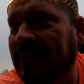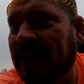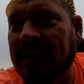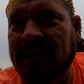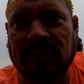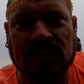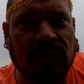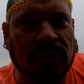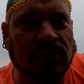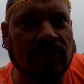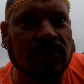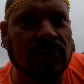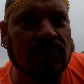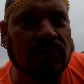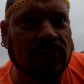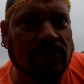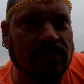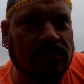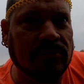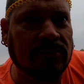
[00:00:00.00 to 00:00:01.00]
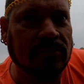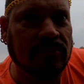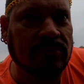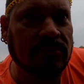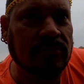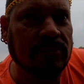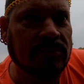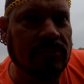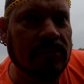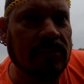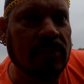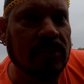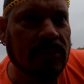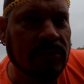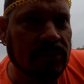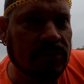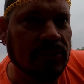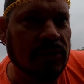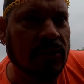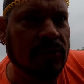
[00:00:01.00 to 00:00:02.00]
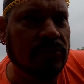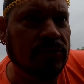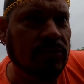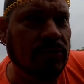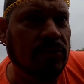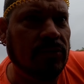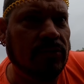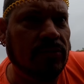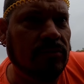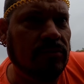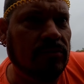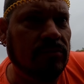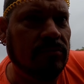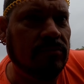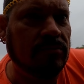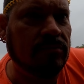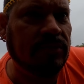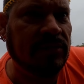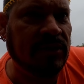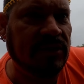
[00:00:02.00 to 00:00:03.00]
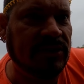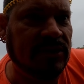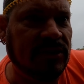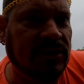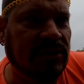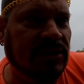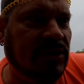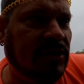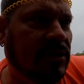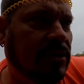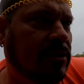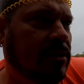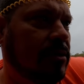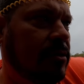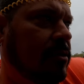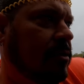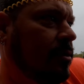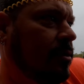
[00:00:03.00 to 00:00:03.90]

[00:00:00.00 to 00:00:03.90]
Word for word: And social social distancing.